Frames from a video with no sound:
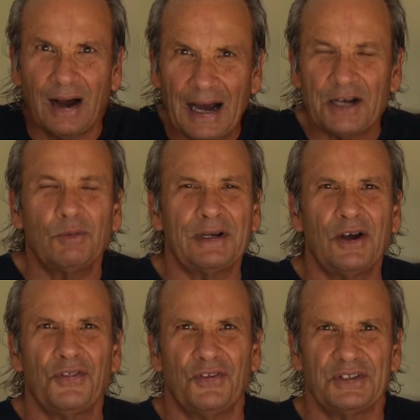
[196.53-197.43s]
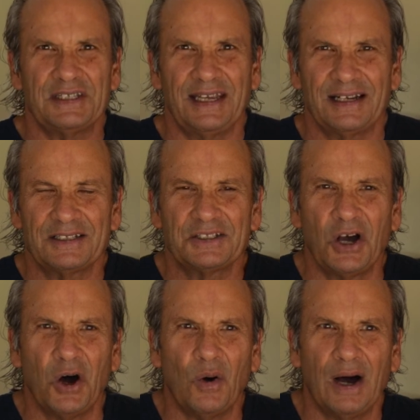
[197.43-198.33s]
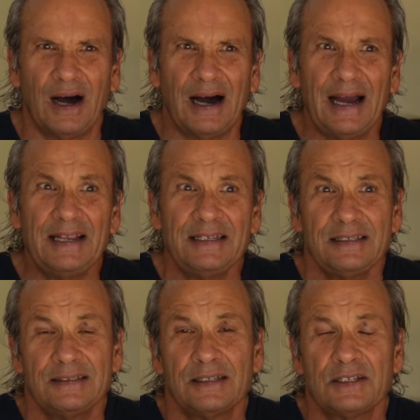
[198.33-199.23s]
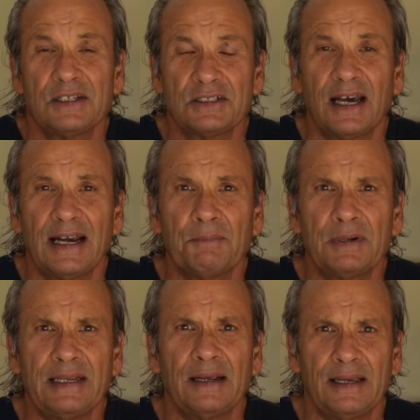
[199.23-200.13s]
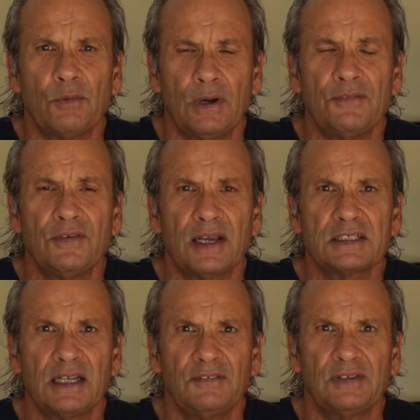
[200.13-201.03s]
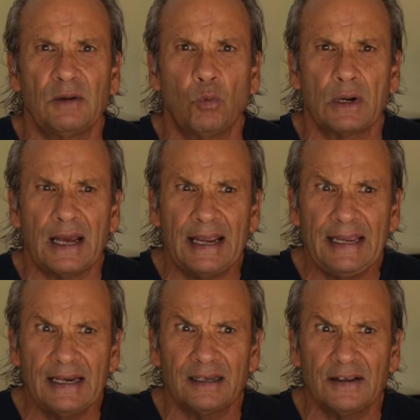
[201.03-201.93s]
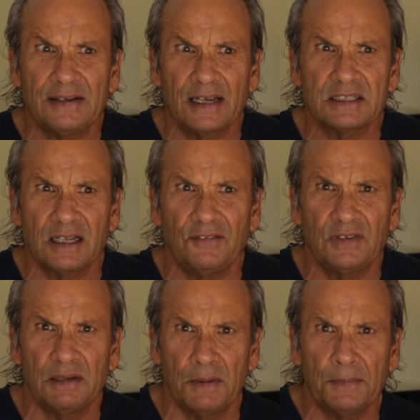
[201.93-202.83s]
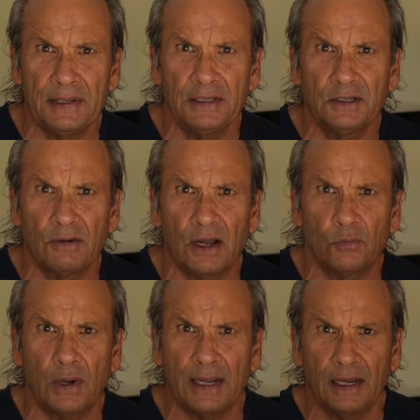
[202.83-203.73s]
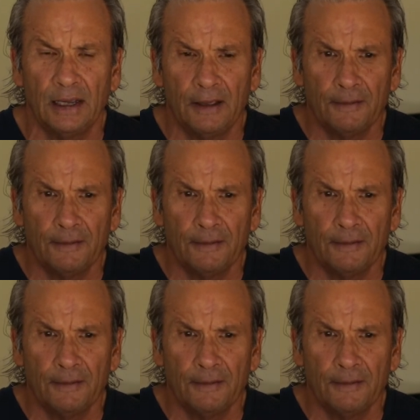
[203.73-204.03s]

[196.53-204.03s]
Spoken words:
I don't want to go through this again. So I just decided I'm get ready for next lifetime. When I hit next lifetime, I'm going to hit the ground running.